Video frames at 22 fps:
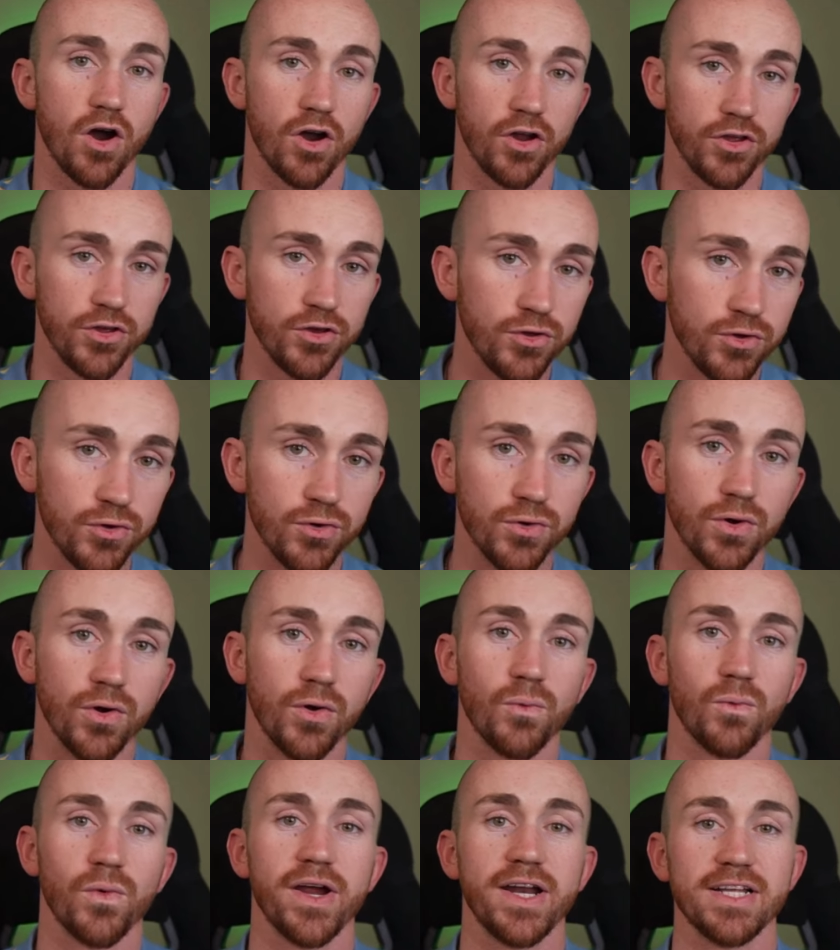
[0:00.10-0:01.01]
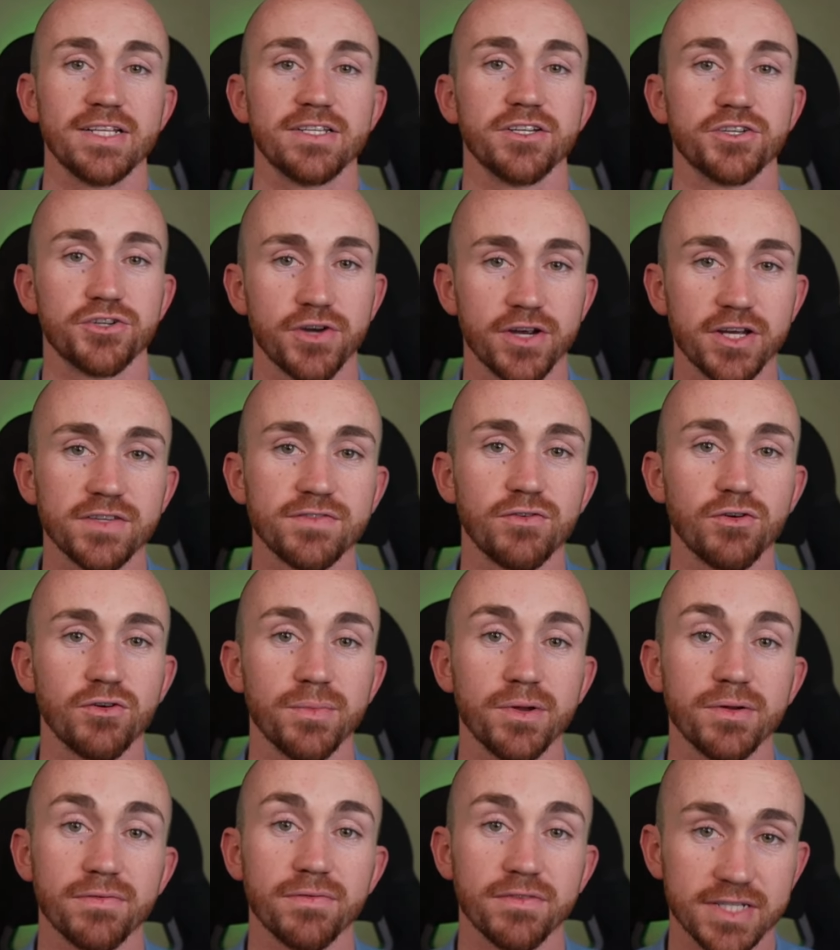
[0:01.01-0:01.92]
you ready to transform
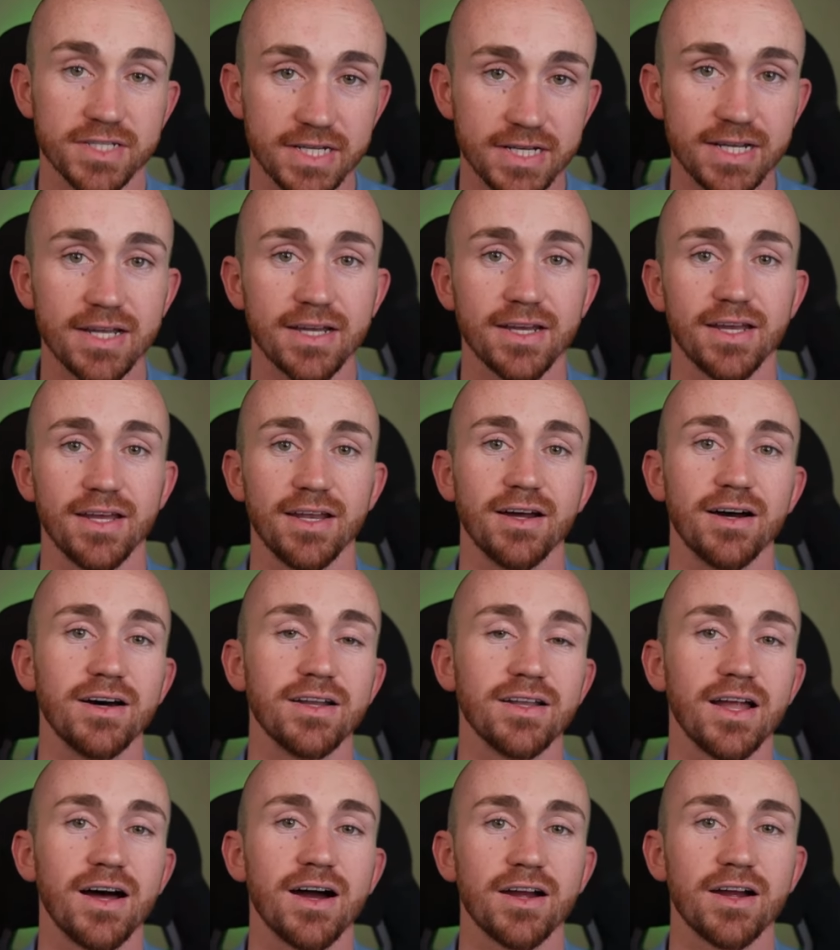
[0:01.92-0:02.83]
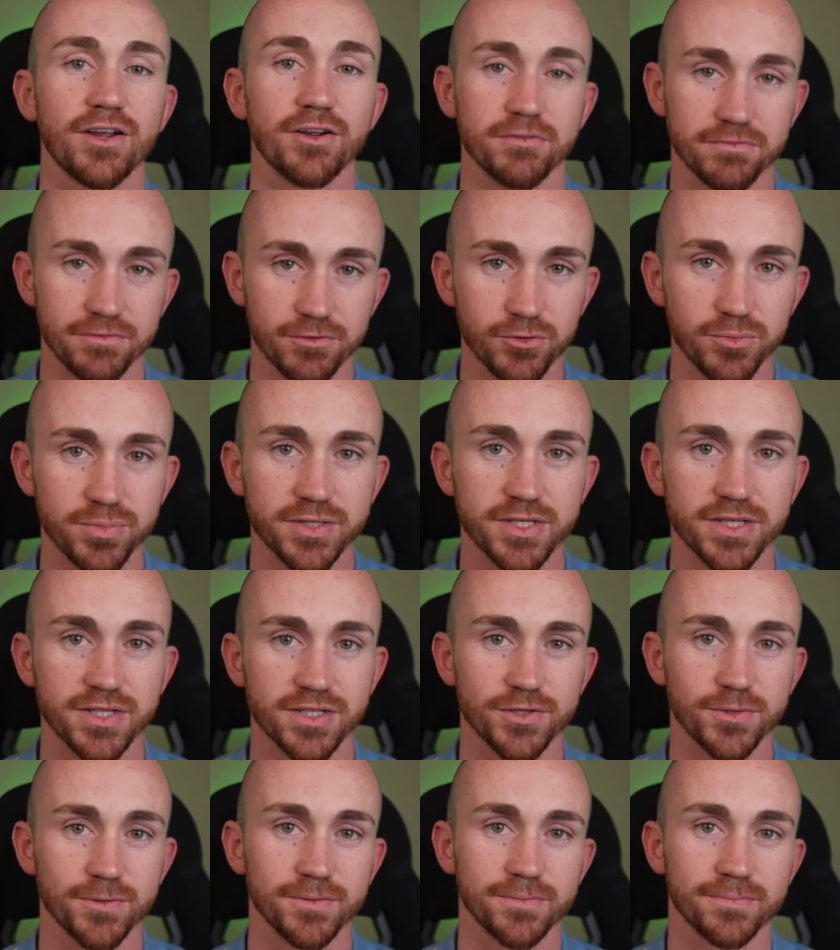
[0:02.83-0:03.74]
your physique and unlock your full
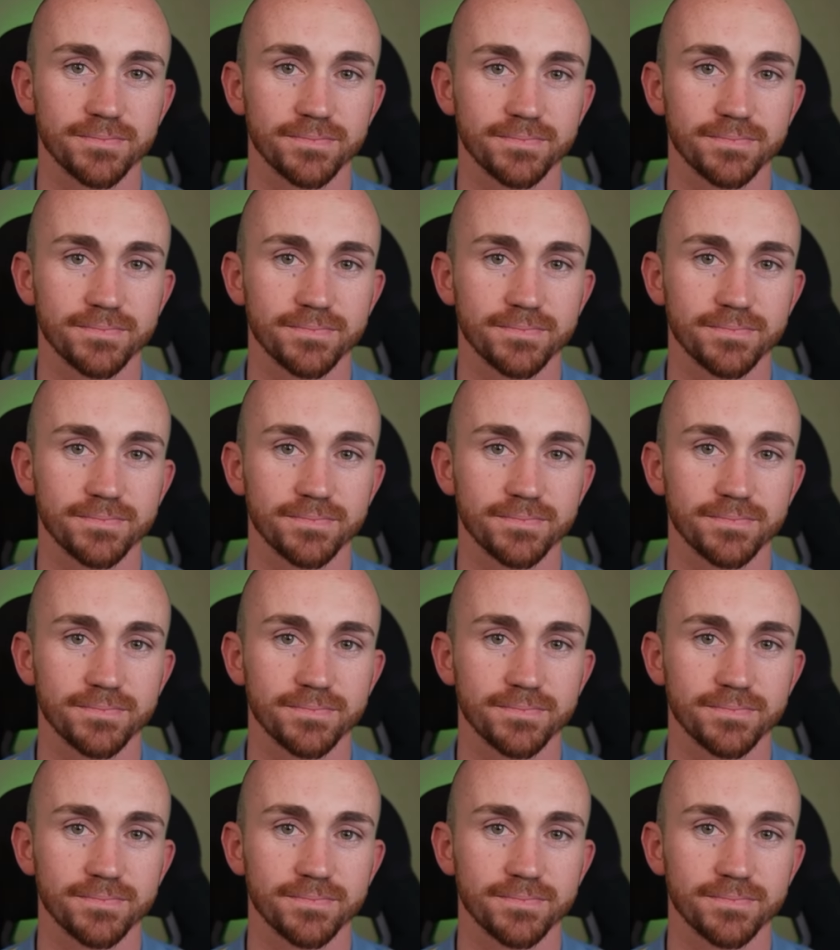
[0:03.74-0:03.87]
potential?